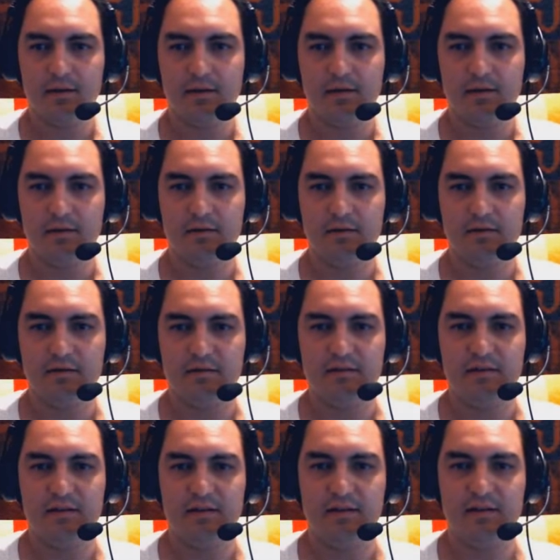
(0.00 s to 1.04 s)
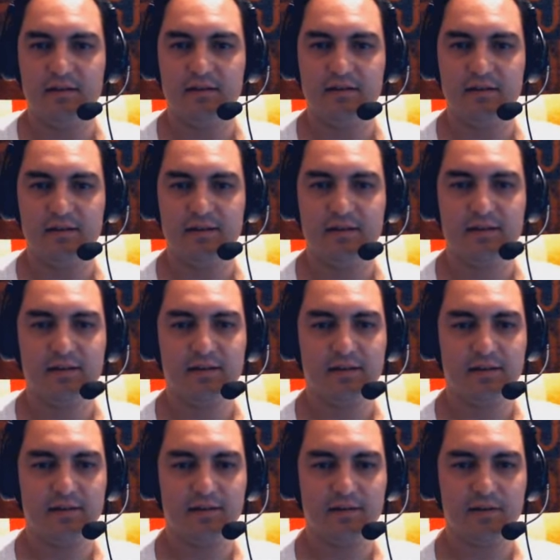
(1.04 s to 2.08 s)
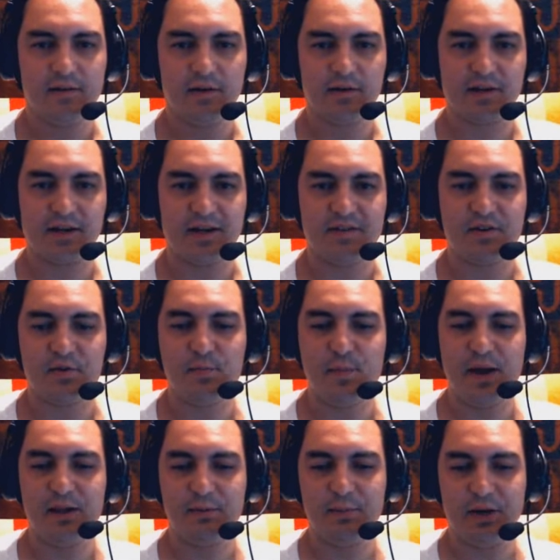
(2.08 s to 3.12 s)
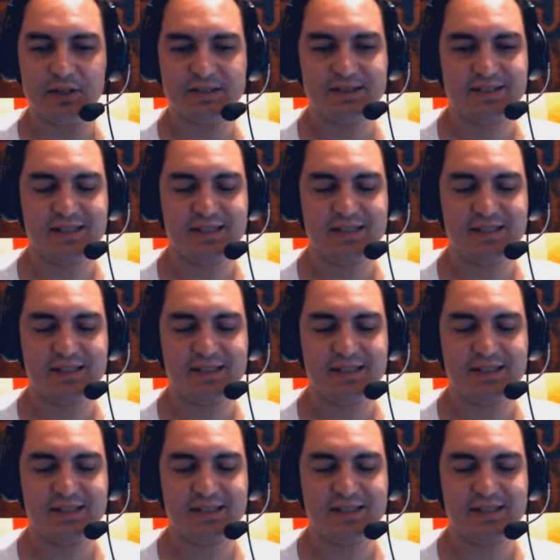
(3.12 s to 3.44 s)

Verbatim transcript: Uh, uh. Okay, their mailbox still